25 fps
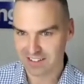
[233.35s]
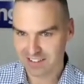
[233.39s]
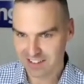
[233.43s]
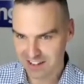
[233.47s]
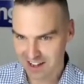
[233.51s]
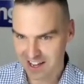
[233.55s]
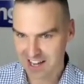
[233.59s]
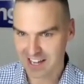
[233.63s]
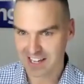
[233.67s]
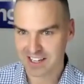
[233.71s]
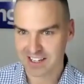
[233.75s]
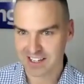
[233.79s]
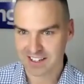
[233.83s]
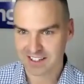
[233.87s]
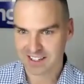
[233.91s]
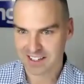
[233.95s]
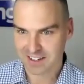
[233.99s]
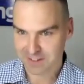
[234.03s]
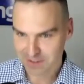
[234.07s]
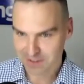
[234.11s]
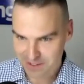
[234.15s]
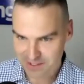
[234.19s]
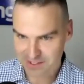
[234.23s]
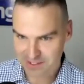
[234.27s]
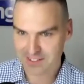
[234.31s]
Like it
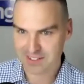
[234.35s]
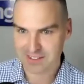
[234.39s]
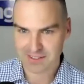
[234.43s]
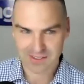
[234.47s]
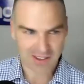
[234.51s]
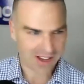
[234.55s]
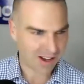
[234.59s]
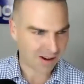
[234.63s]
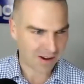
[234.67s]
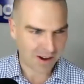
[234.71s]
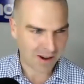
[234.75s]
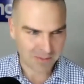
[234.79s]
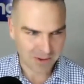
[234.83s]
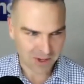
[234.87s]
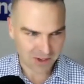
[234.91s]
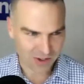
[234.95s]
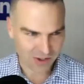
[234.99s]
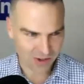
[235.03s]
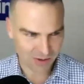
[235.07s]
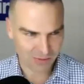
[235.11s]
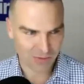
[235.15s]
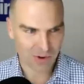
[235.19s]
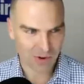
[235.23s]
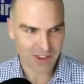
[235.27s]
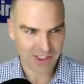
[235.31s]
was, I'm not
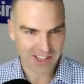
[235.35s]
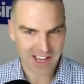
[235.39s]
sure what